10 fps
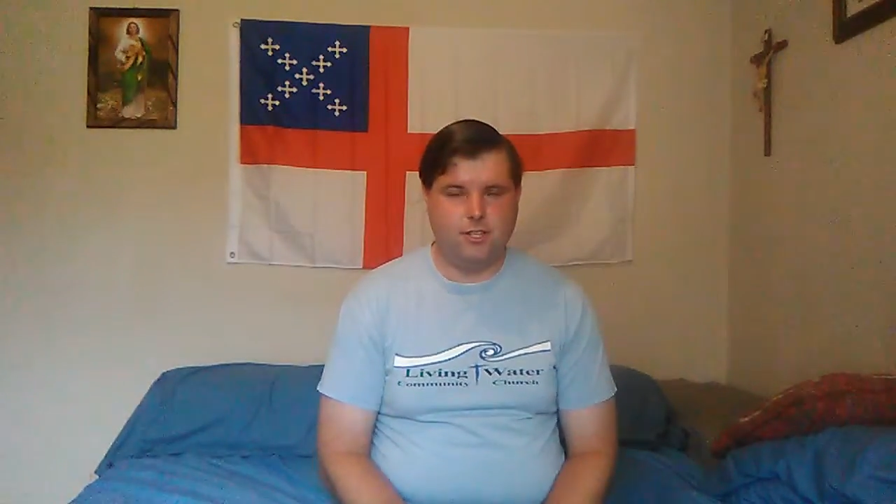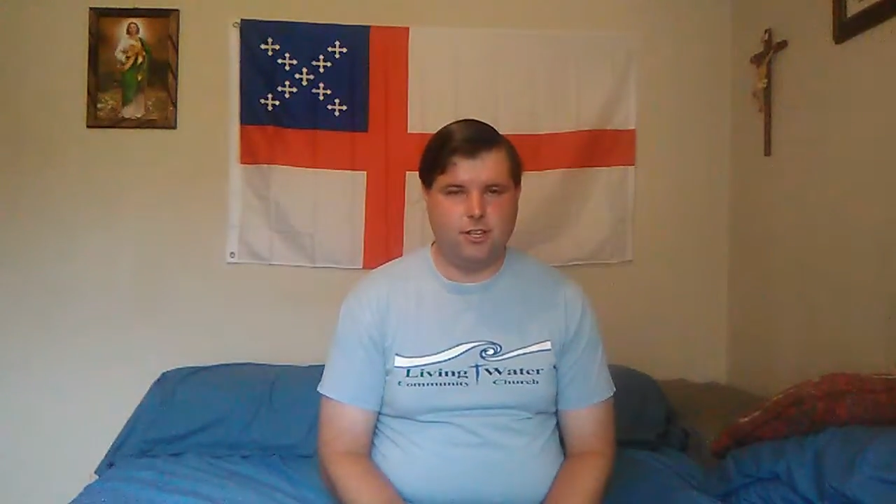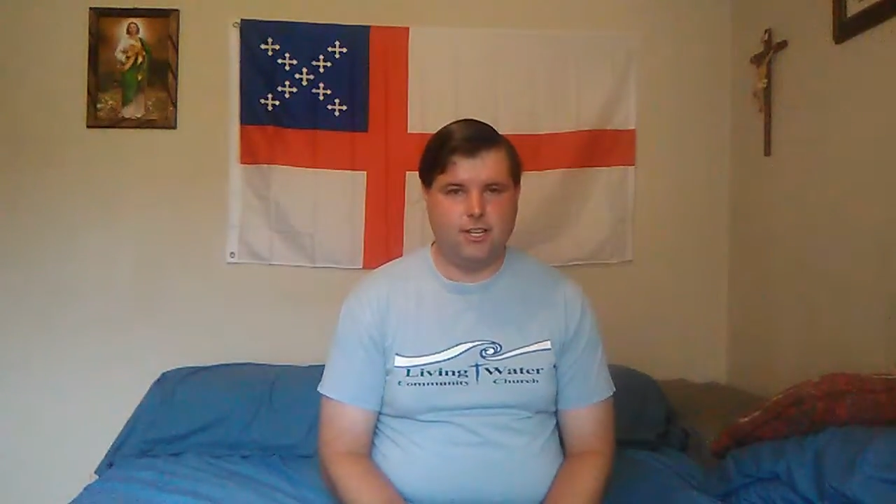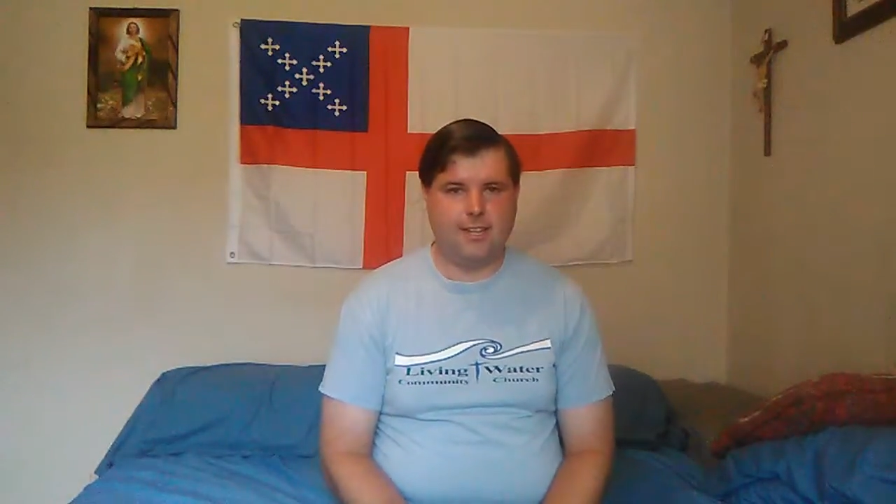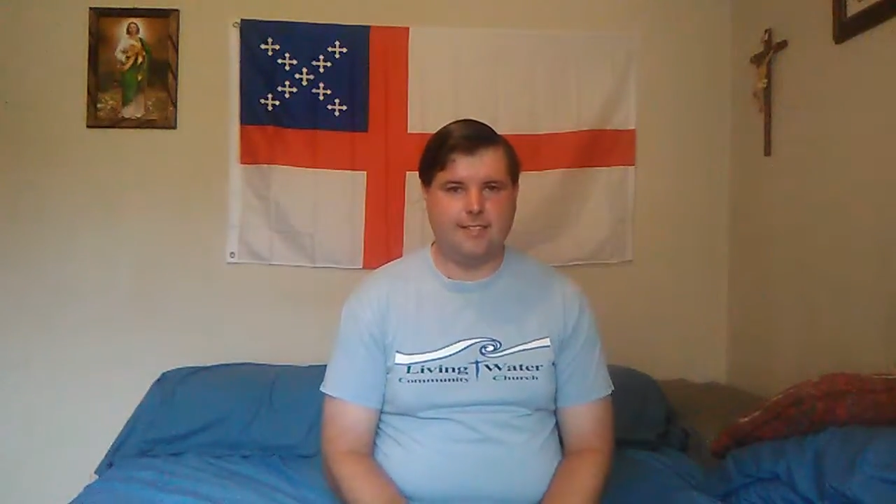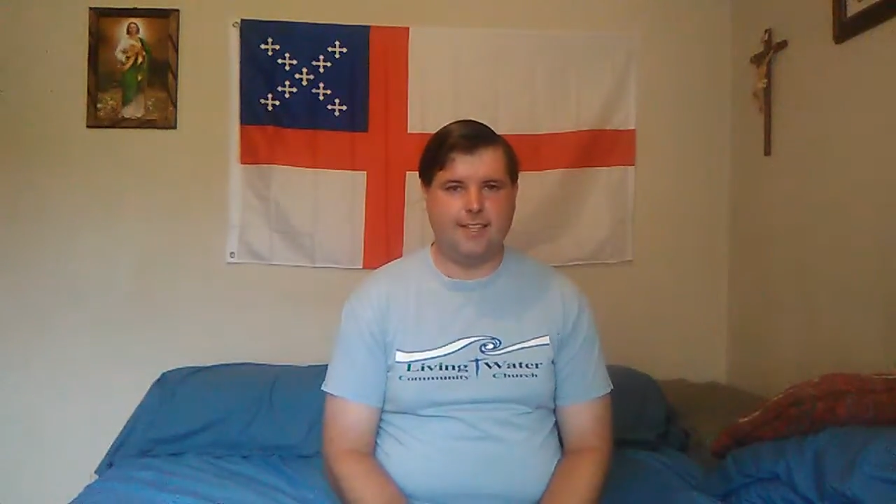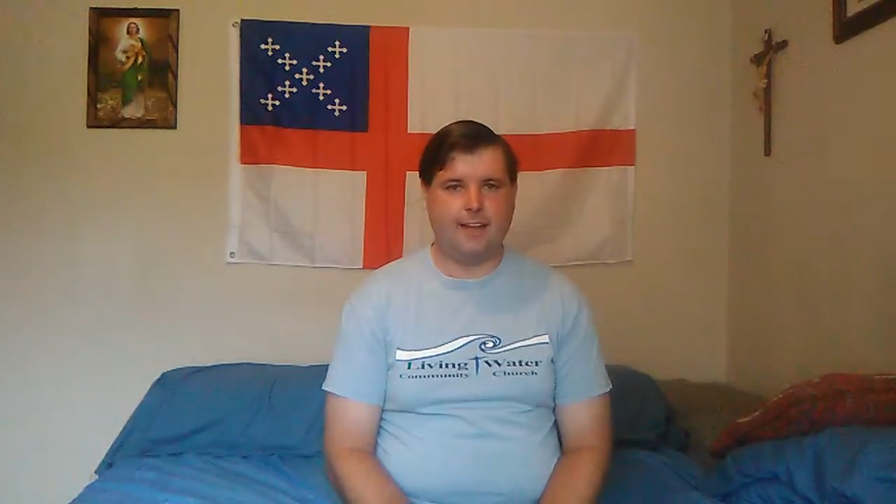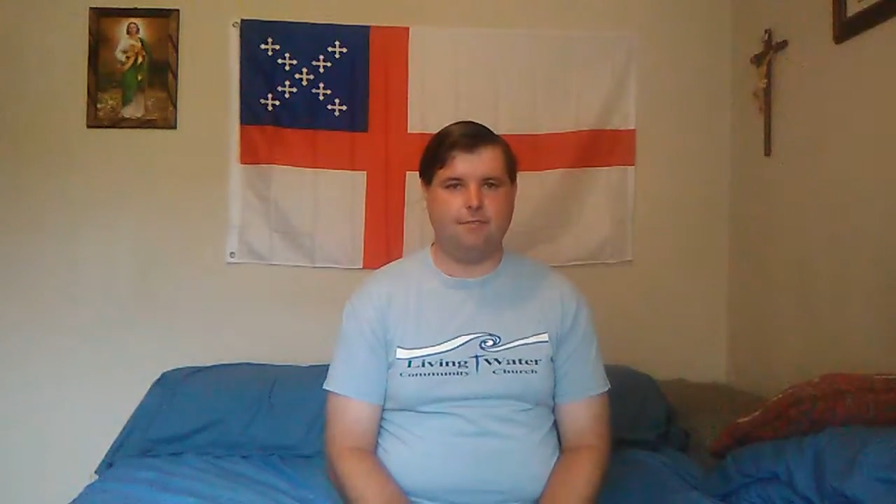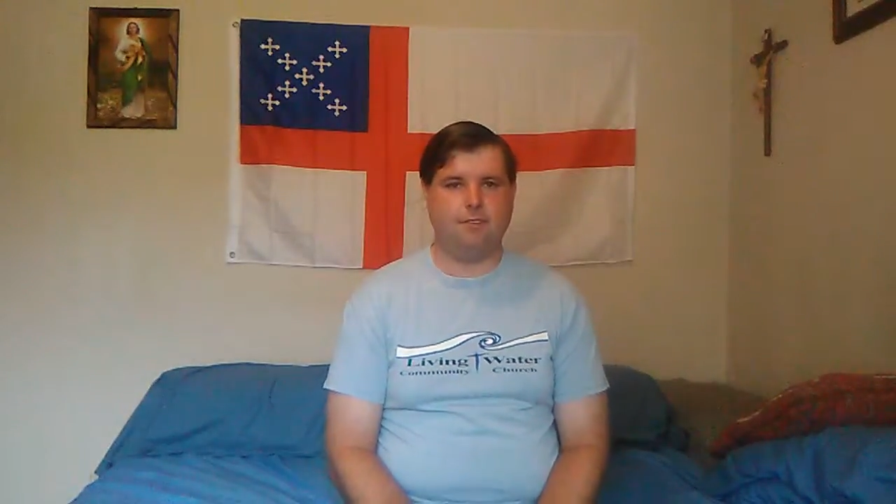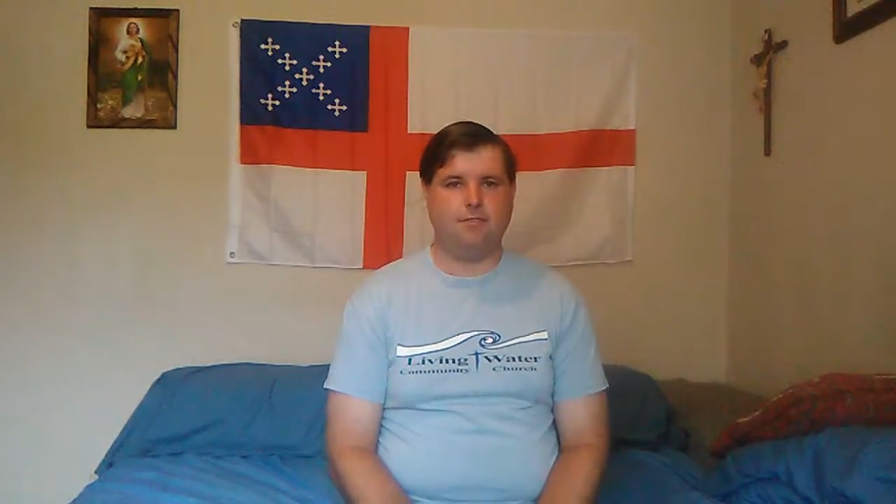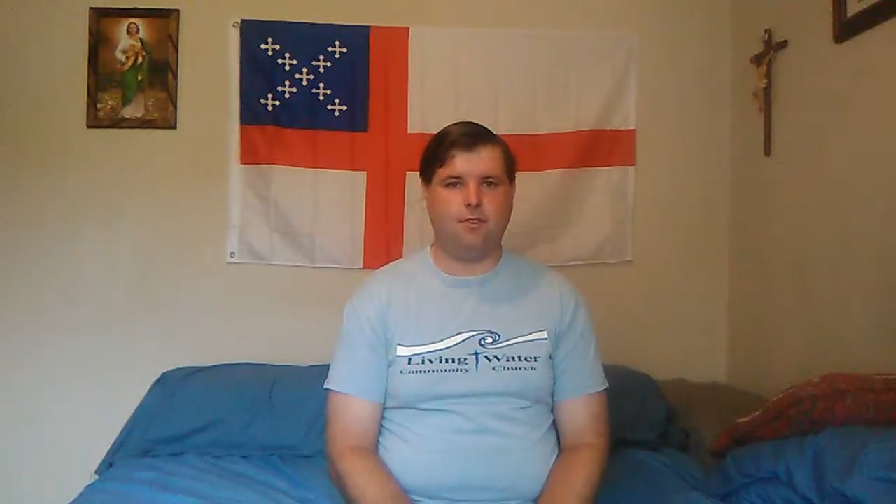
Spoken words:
church in Sanford,